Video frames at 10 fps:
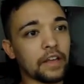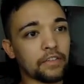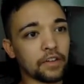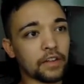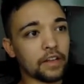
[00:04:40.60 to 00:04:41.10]

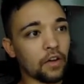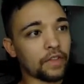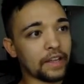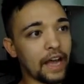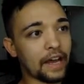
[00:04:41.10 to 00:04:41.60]
it really
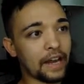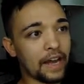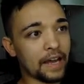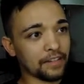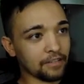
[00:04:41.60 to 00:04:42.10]
only got
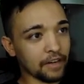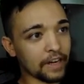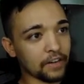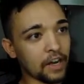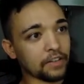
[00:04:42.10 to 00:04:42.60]
hot
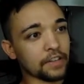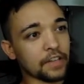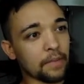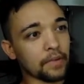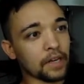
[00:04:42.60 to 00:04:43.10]
right around
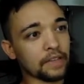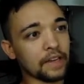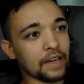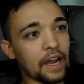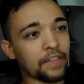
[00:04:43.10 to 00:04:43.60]
December, and
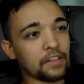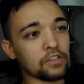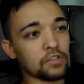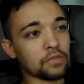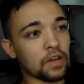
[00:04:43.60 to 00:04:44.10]
then it kind of
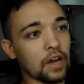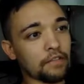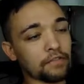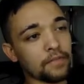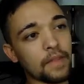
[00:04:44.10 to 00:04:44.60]
drooped
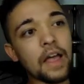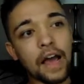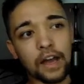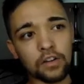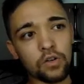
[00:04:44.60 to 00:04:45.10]
off.
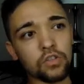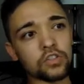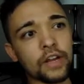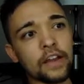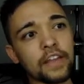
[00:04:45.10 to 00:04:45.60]
On Google
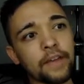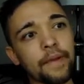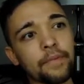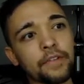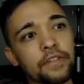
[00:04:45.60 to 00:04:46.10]
Trends I
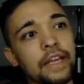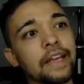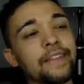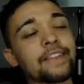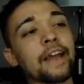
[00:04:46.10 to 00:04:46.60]
remember
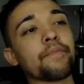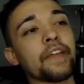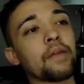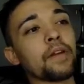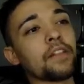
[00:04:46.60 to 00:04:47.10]
seeing the same
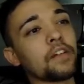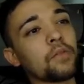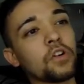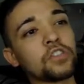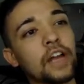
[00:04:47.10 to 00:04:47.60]
thing, but a little
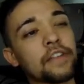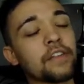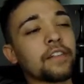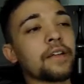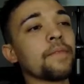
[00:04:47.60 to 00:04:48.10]
more
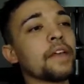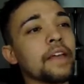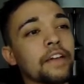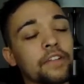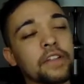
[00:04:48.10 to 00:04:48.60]
drastically. It